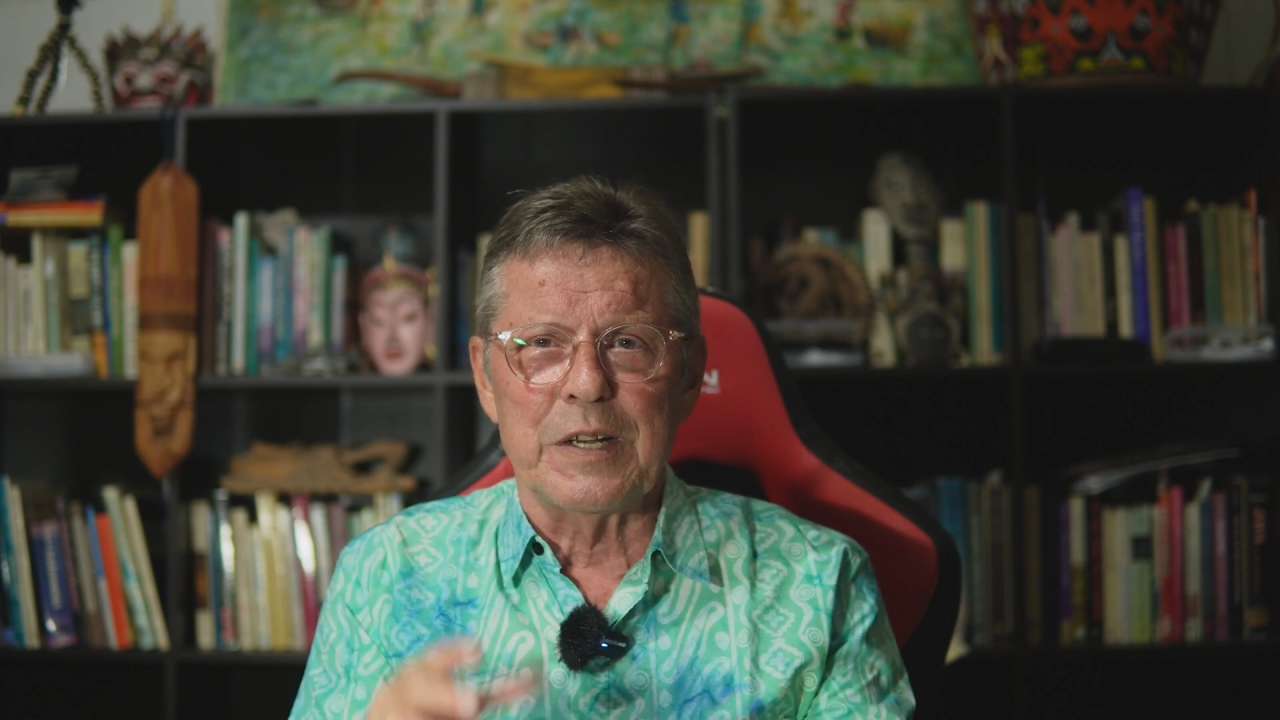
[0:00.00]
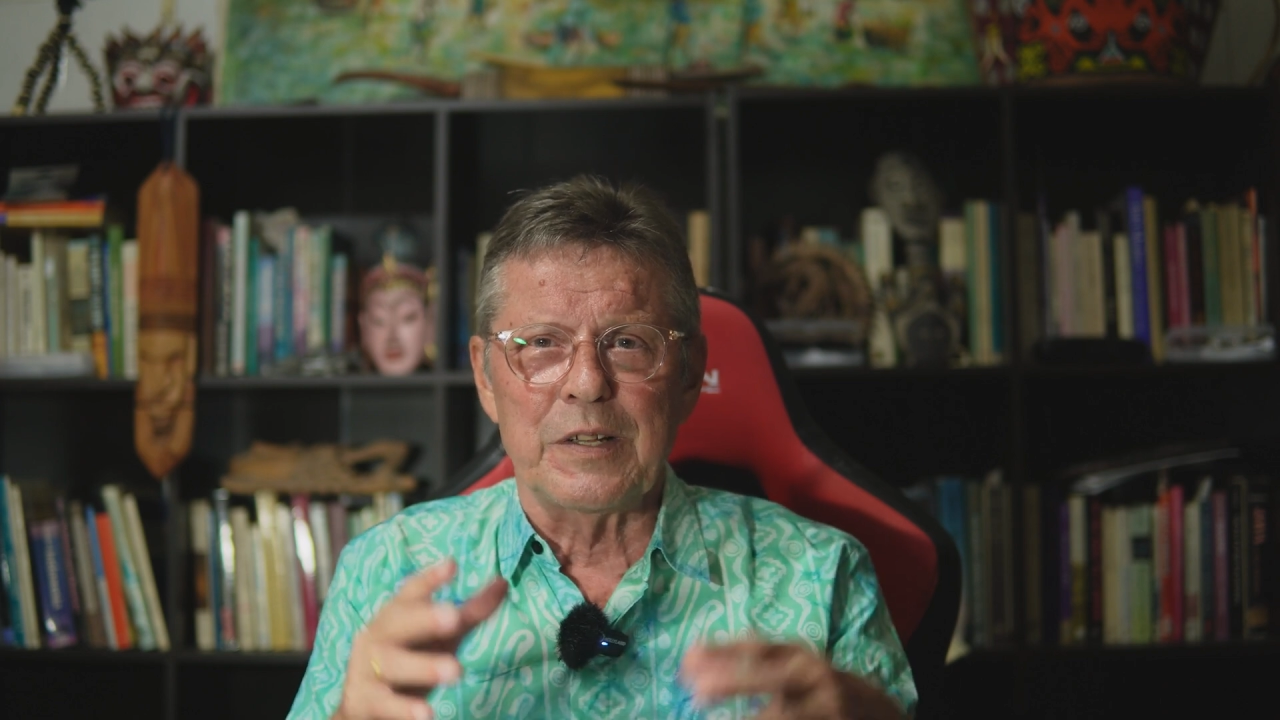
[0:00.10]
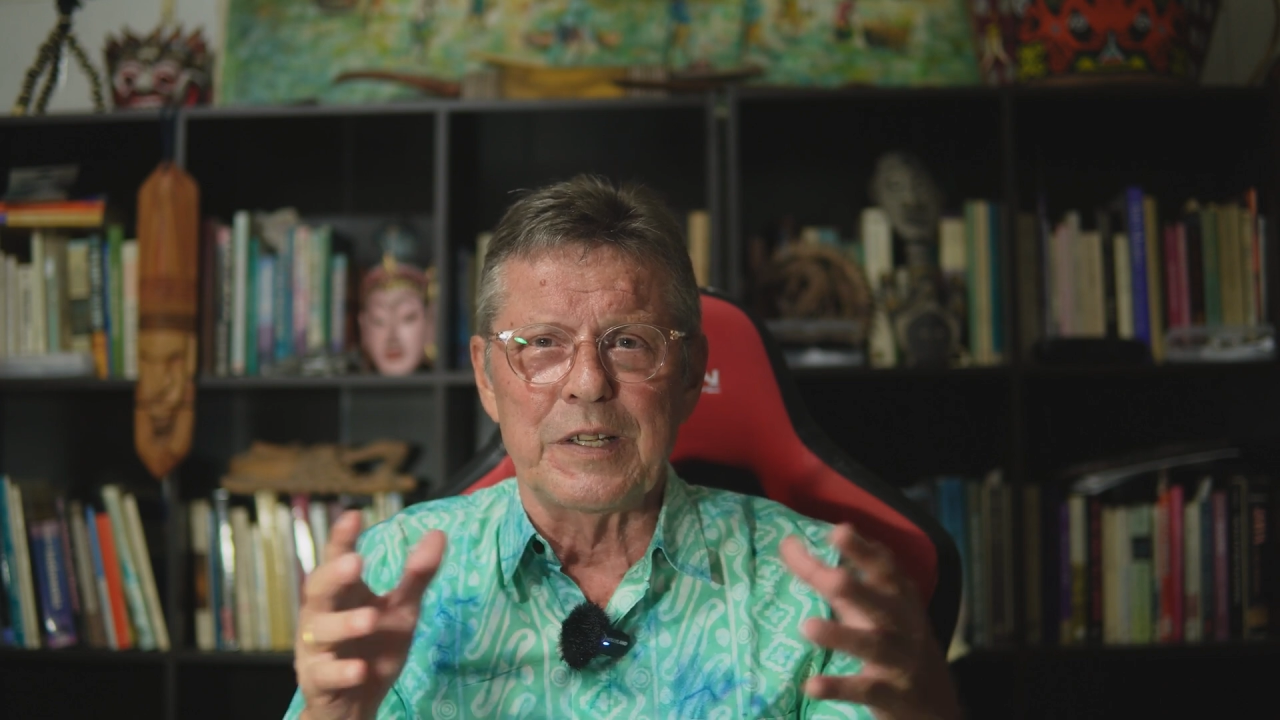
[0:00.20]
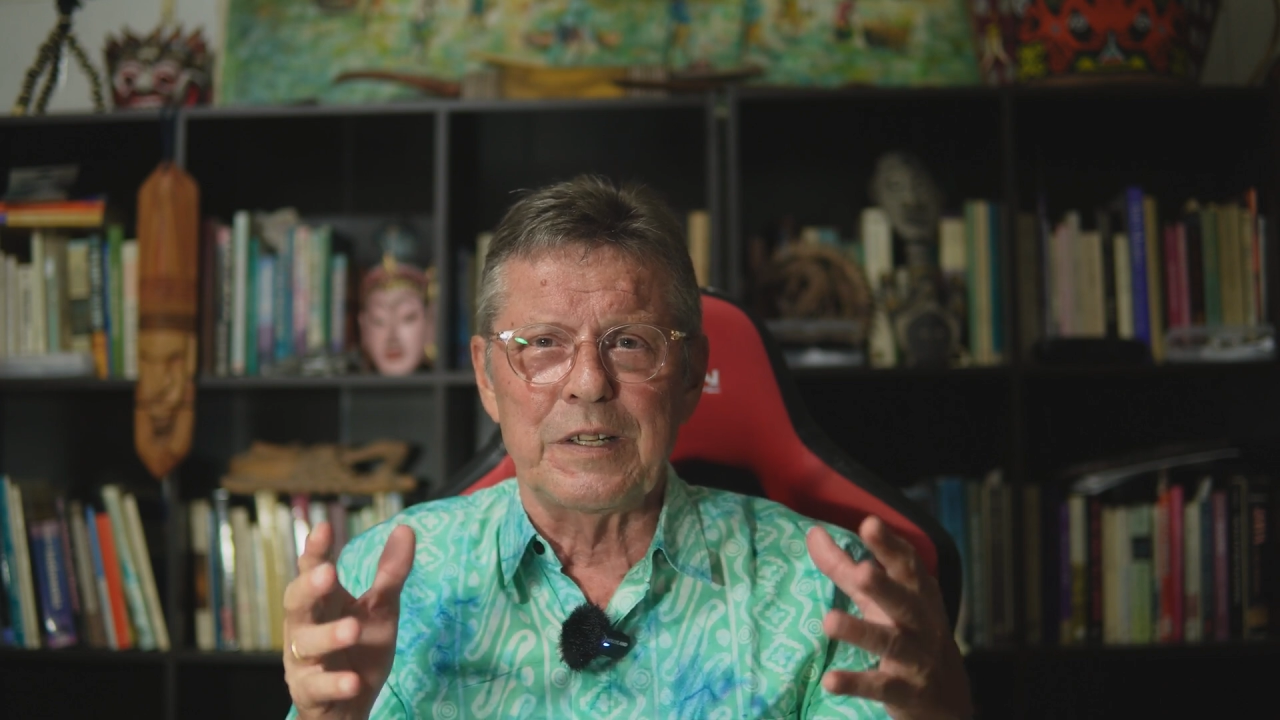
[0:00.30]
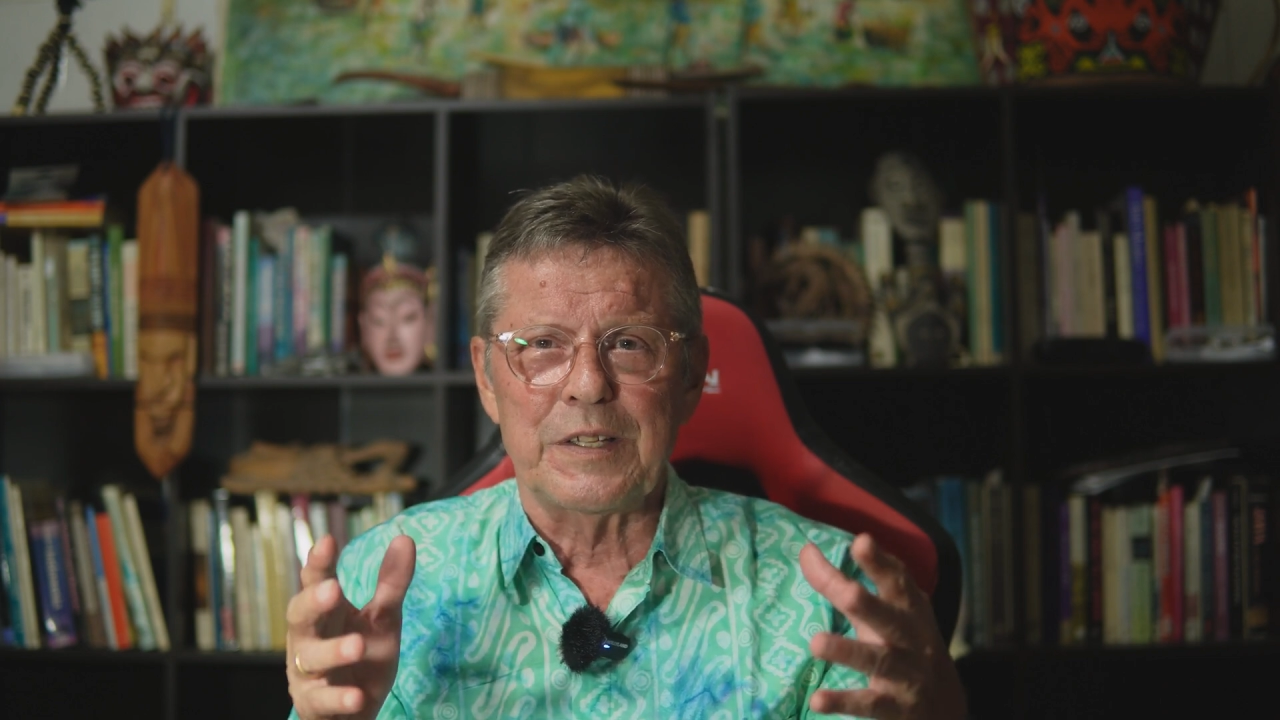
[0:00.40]
at a
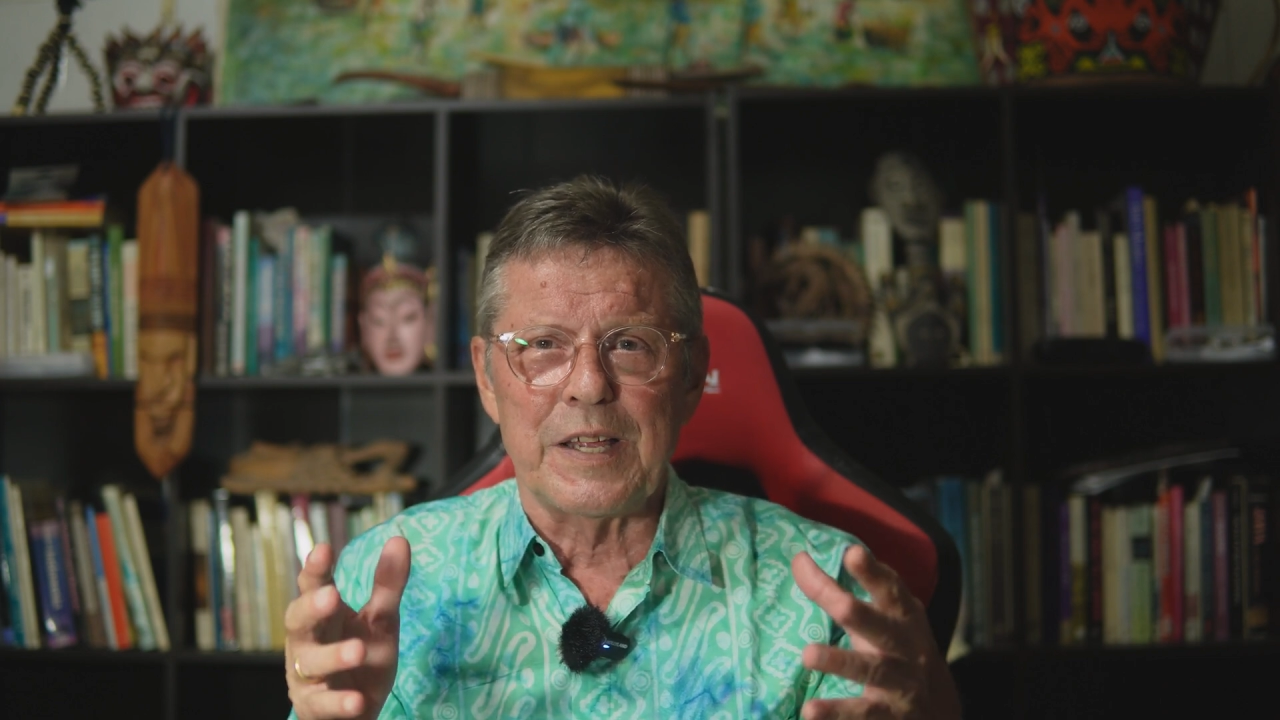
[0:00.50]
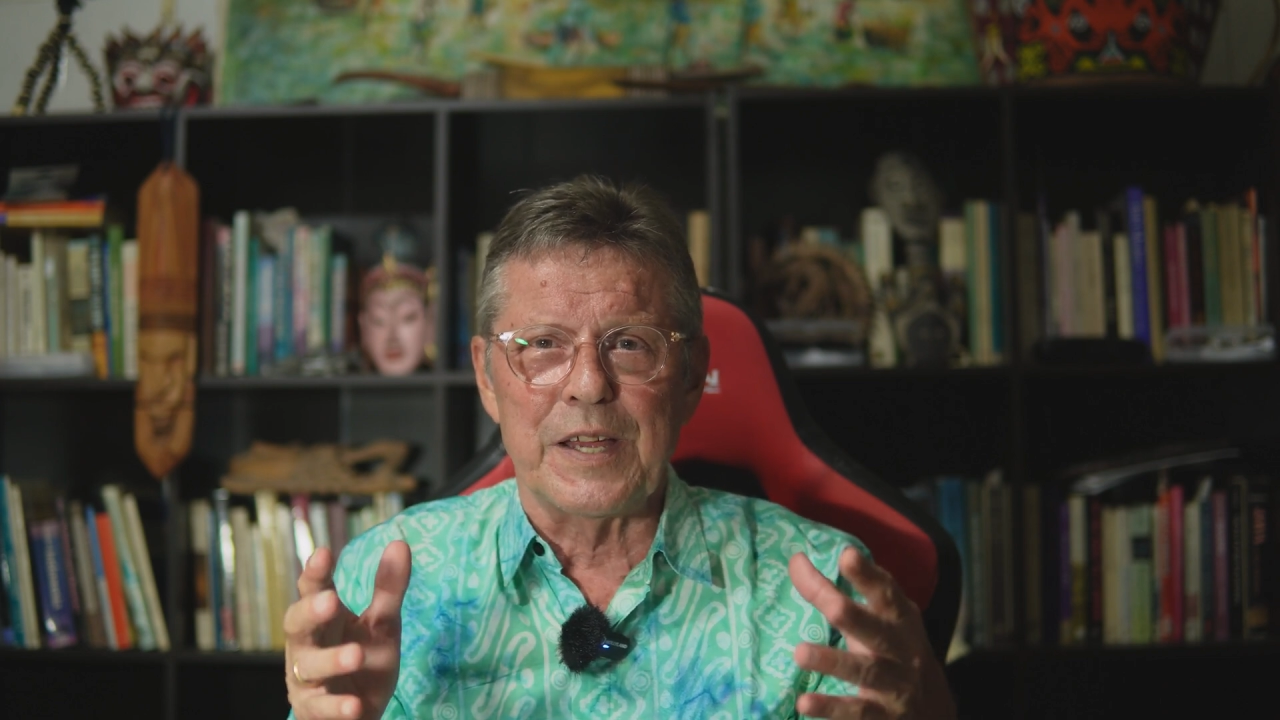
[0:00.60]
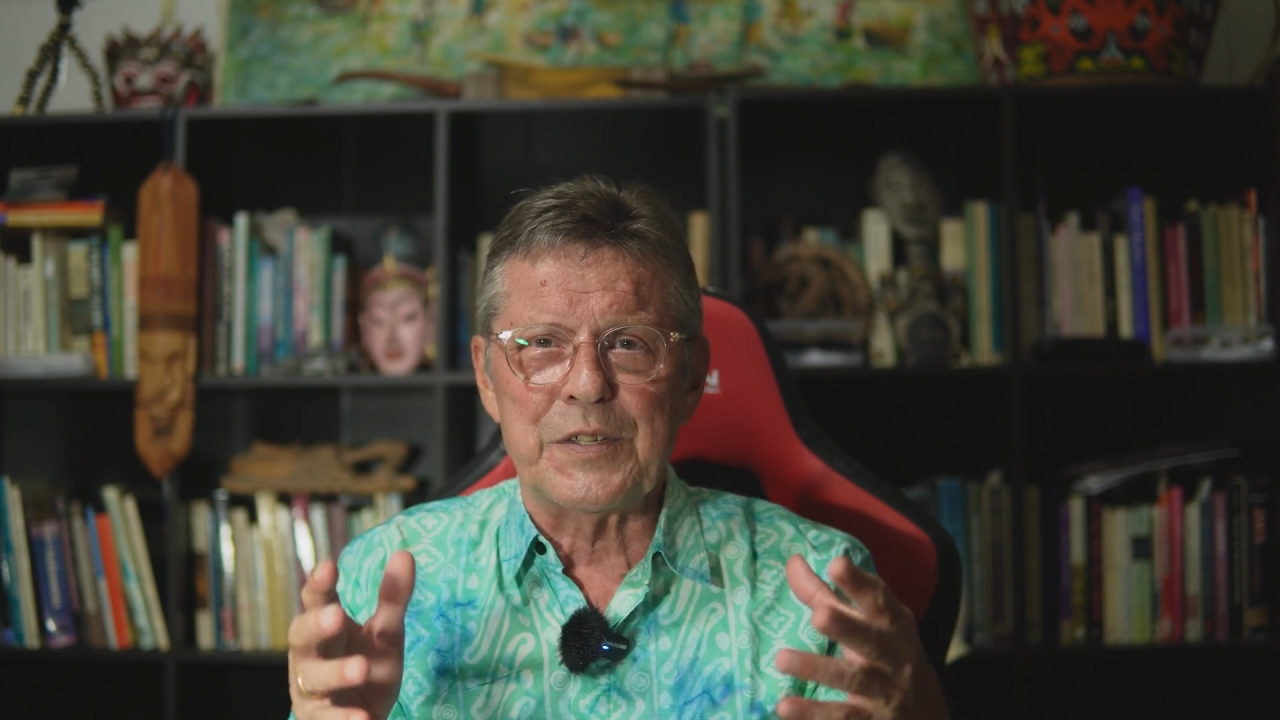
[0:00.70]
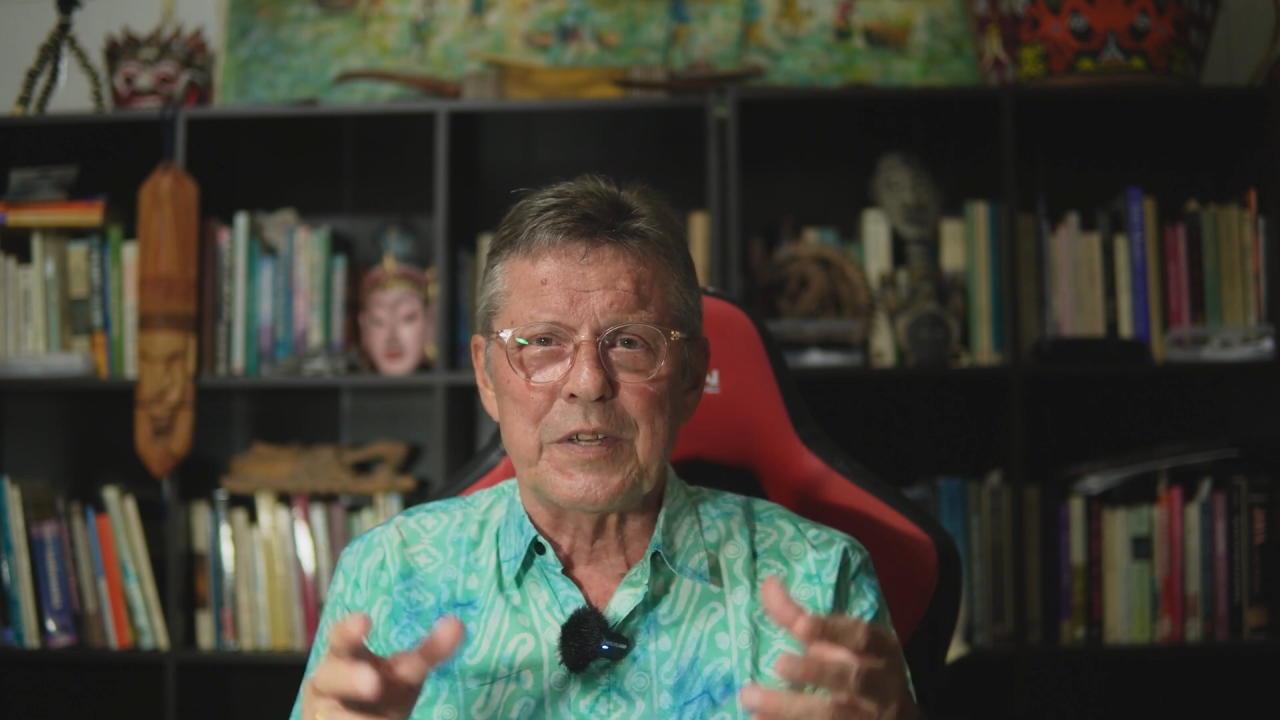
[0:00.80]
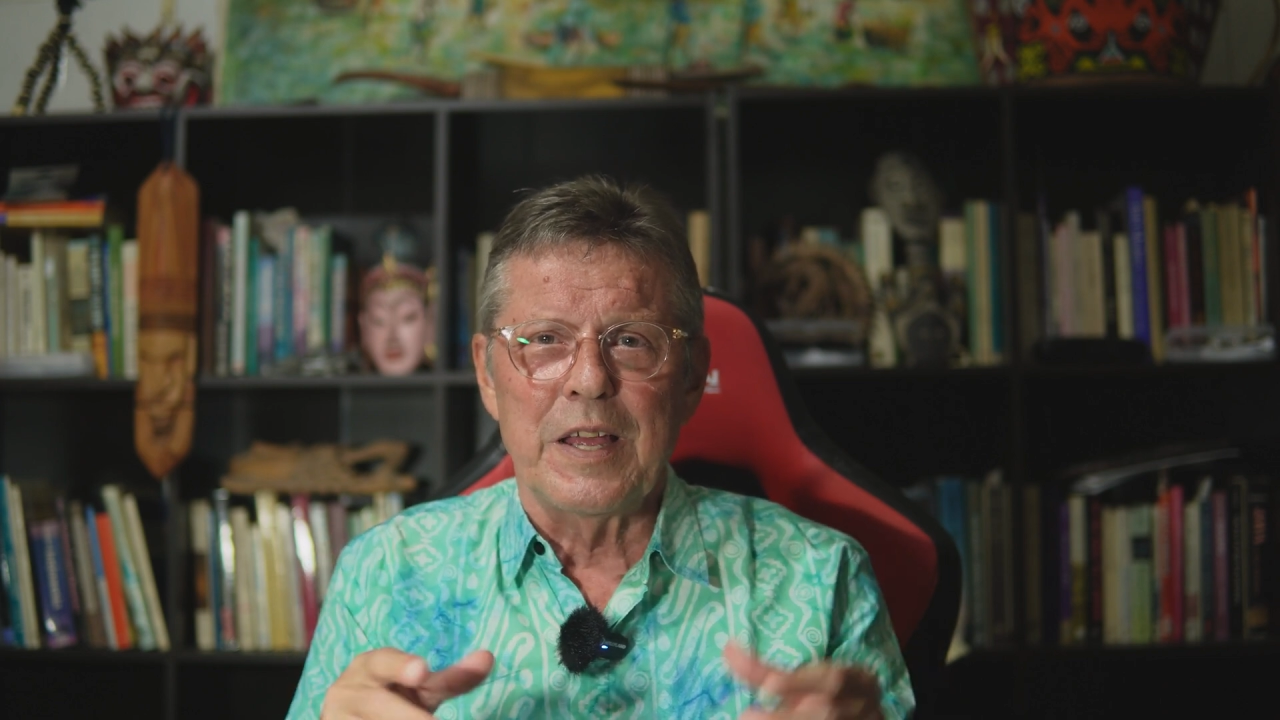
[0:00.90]
little
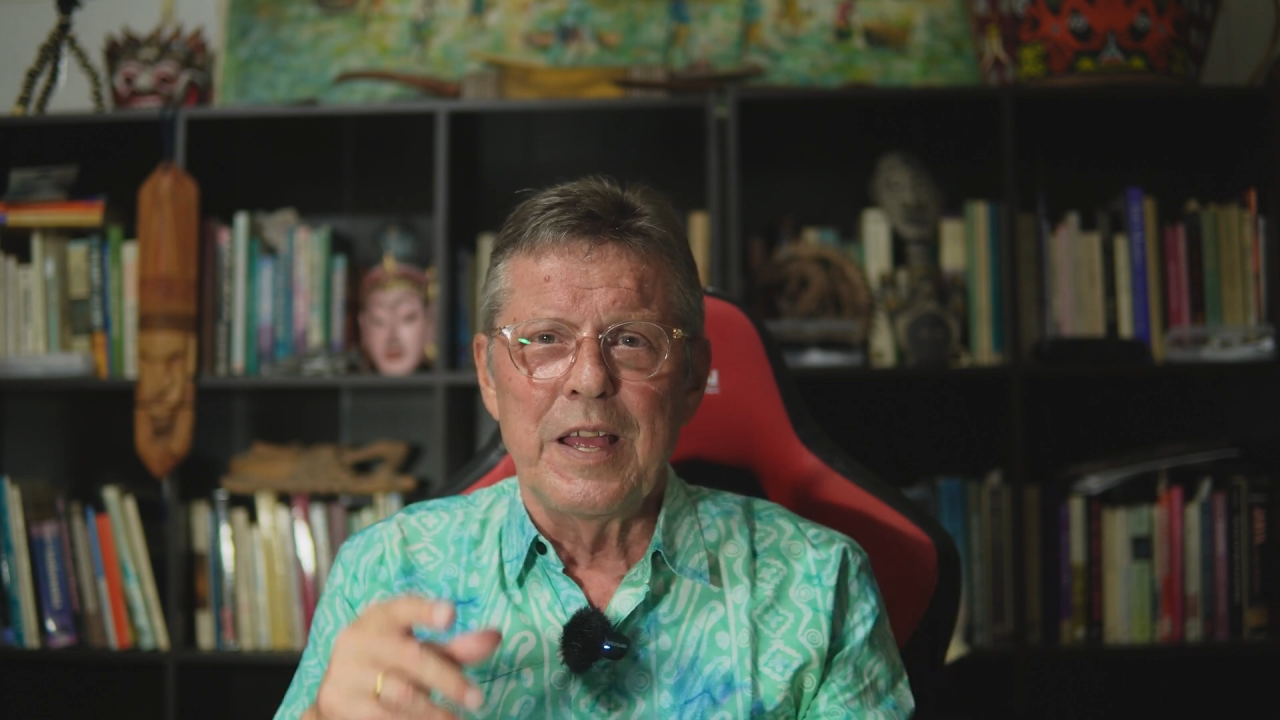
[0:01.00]
desk